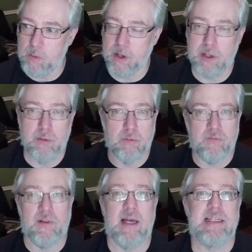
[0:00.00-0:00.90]
where you
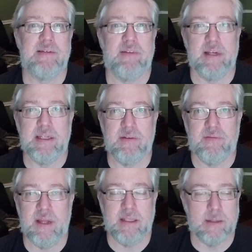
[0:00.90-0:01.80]
reflexively
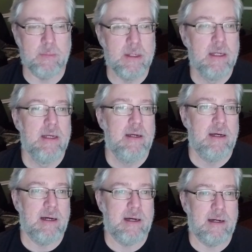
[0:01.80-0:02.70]
defend them.
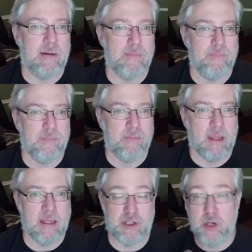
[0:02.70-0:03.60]

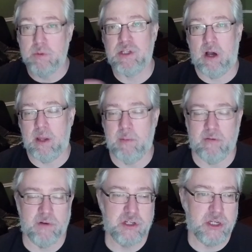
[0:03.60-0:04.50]
And she was talking
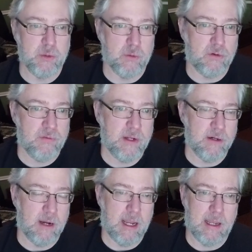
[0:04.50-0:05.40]
about Virginia Woolf
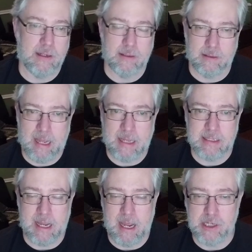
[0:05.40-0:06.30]
here and
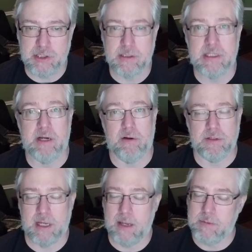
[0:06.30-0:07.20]
anti-Asian
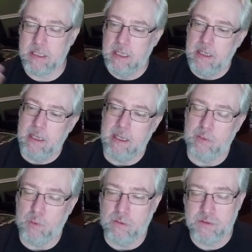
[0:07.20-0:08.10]
stereotypes
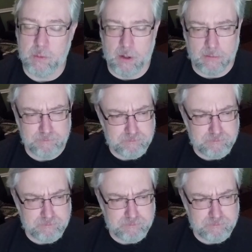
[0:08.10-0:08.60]
in Woolf's work.